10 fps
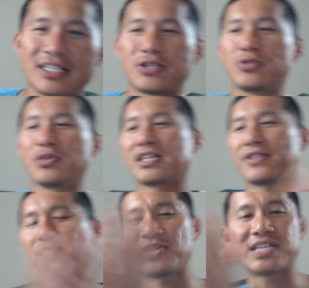to like the
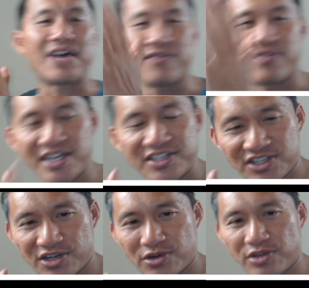first half of this
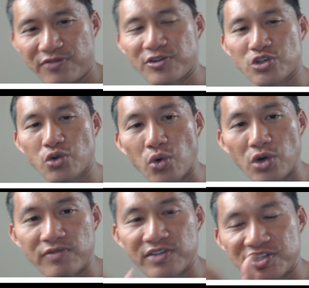year or the first
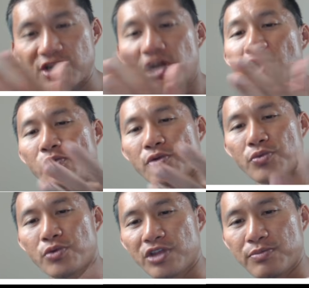quarter of this year when
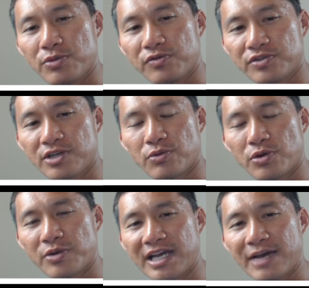we really moved,
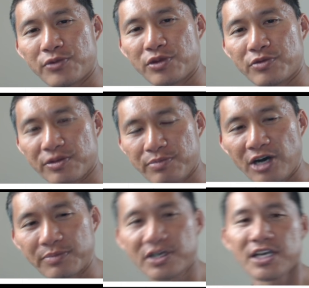when we really, really
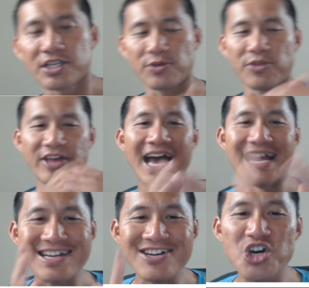pumped. So
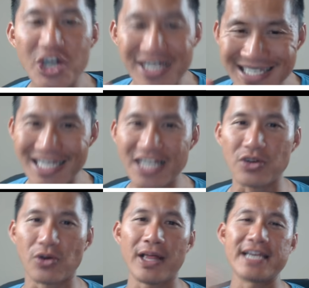that could
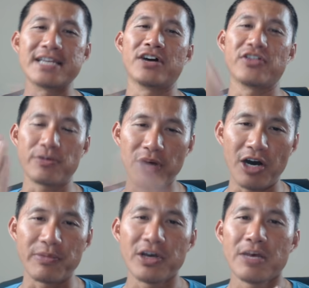signal another
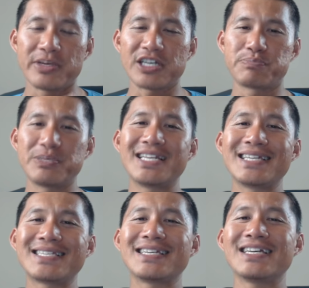pump because
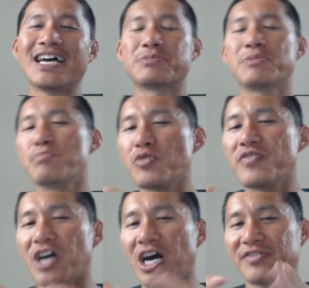BTC has been
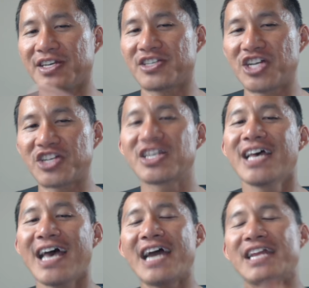moving off the exchanges
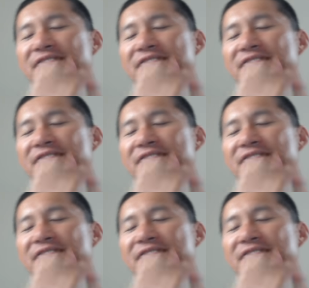at a